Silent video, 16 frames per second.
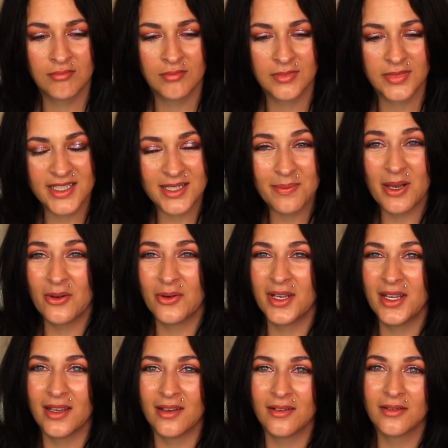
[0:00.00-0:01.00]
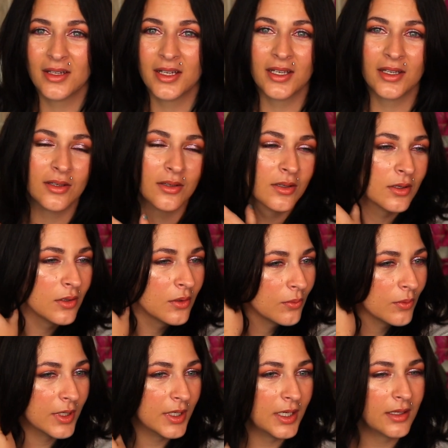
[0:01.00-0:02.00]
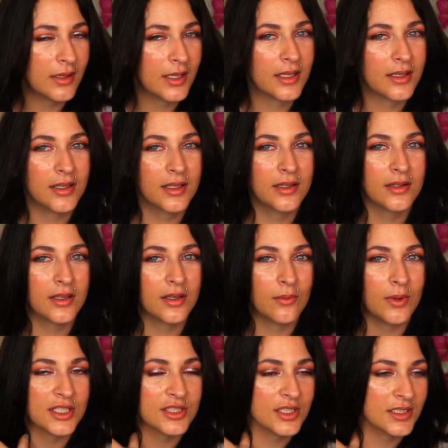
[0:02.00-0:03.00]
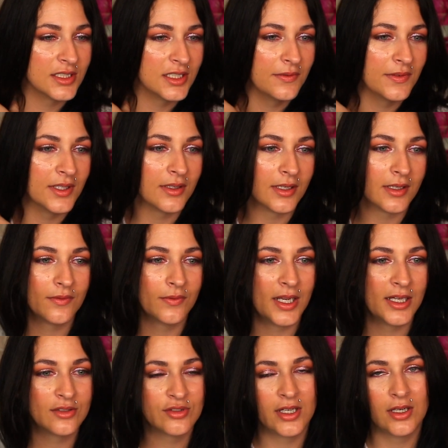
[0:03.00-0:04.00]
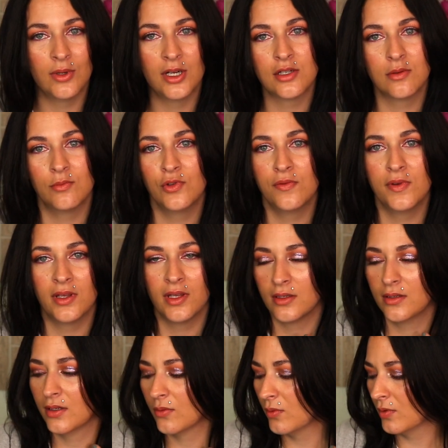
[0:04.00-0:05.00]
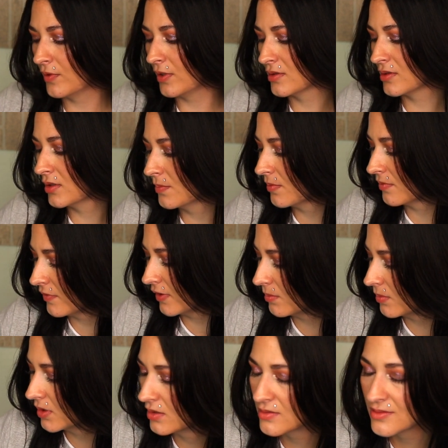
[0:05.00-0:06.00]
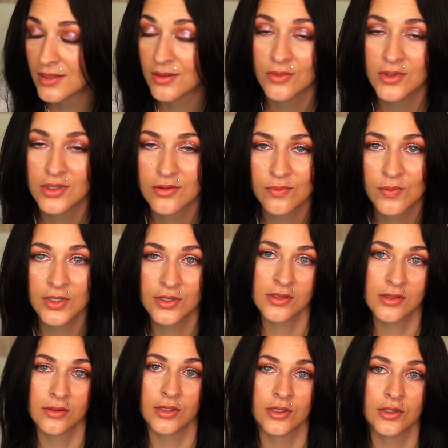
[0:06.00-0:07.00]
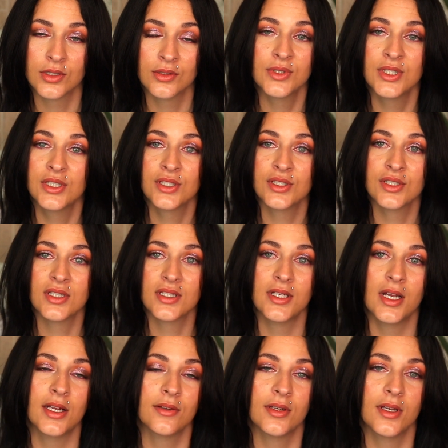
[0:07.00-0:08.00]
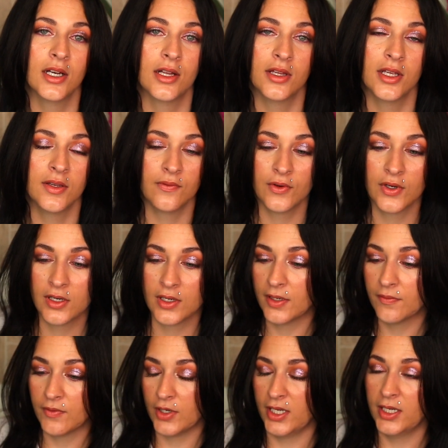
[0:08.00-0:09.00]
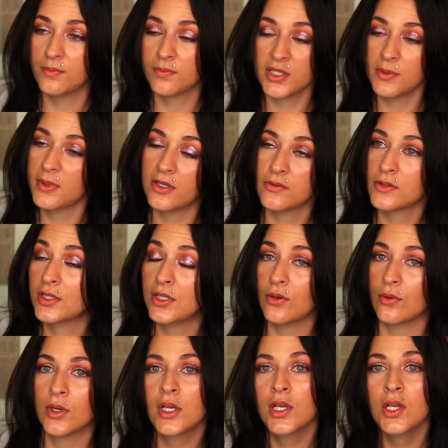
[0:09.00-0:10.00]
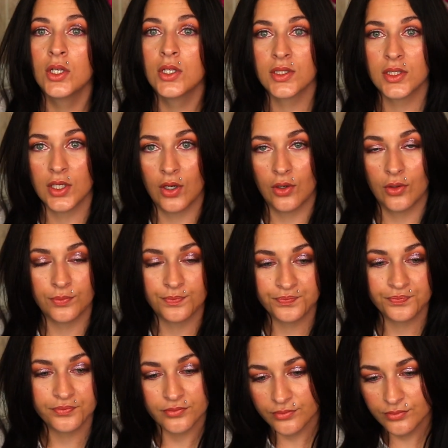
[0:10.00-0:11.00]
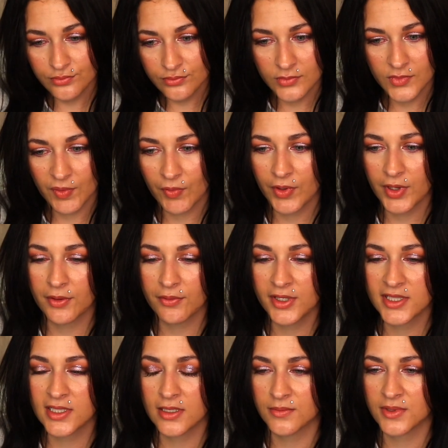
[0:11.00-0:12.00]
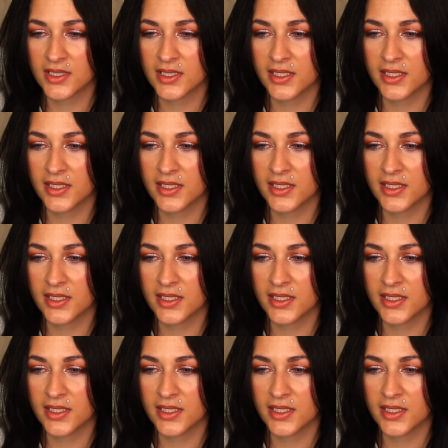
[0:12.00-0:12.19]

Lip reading: That's about it. Like, we're not like in there watching TV. Like, if I try to watch a movie, like, Nick will fall asleep in 5 minutes. Like, we just learned. It's just not a thing for him to be able to do. So for that reason, I'm just